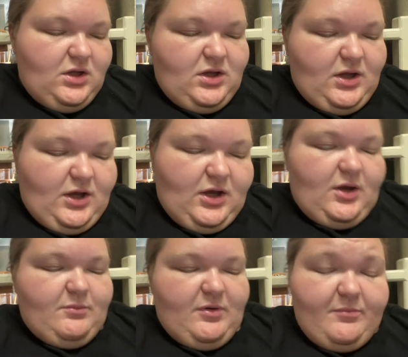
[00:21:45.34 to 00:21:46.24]

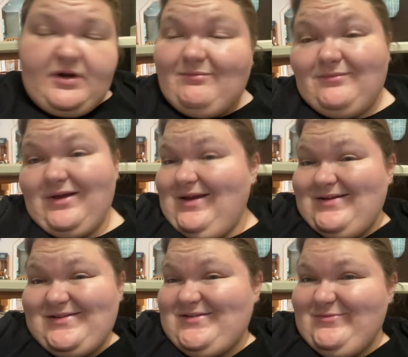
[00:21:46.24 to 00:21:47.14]
Um, but he
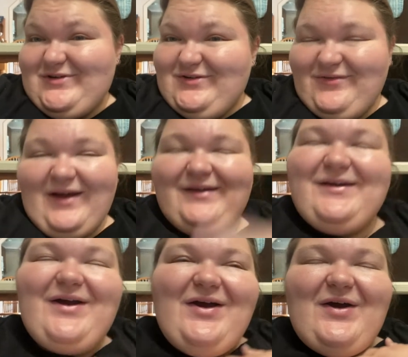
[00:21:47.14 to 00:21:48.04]
seemed to do fine.
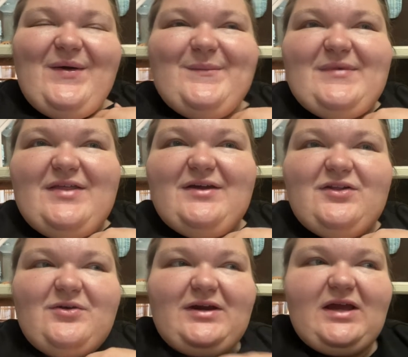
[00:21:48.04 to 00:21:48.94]
Um, and then
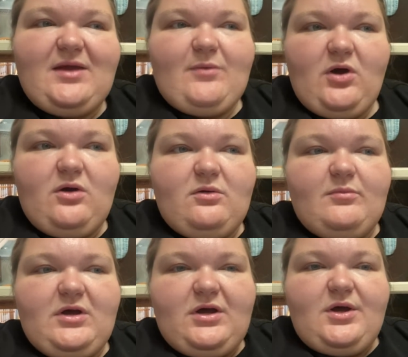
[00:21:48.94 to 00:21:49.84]
Chloe and I came home.
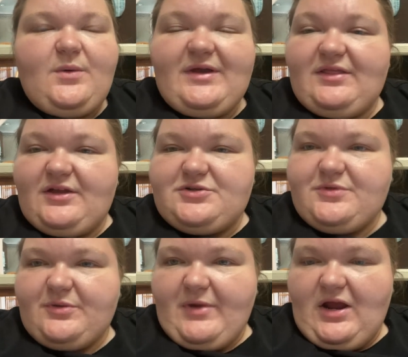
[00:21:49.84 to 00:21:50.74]
We had lunch with our
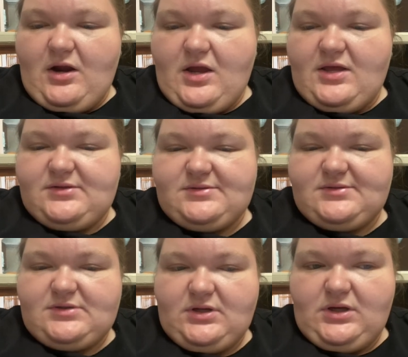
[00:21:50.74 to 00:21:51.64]
parents.
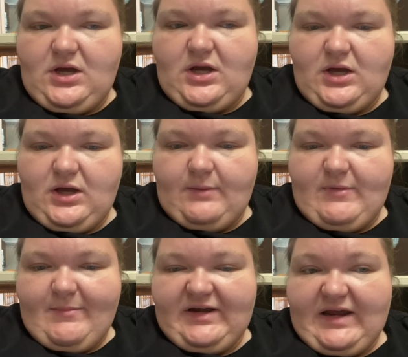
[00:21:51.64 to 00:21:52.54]
Um,
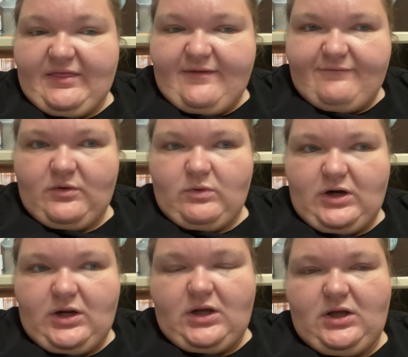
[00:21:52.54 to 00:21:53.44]
my dad left for
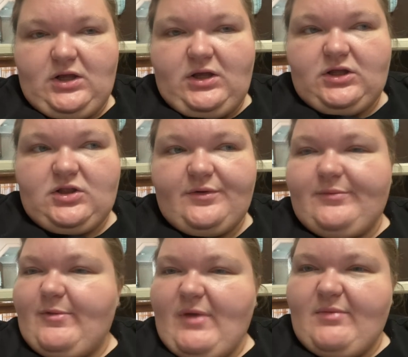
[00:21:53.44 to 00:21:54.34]
work. Chloe and my
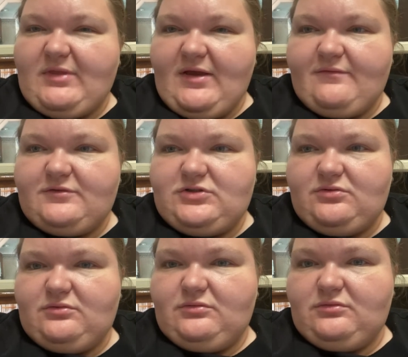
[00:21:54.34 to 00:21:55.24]
mom left
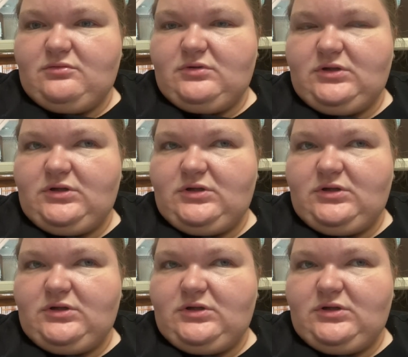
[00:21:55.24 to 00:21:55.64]
to